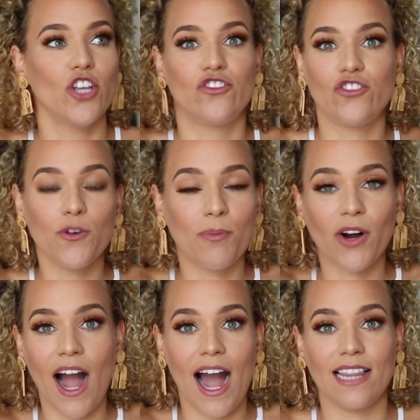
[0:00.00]

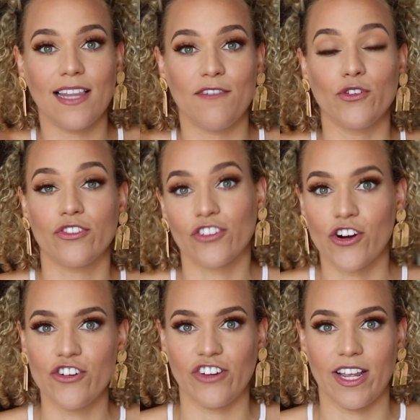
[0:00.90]
super high level
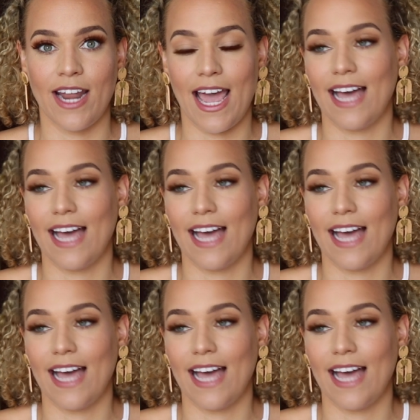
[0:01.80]
surgeon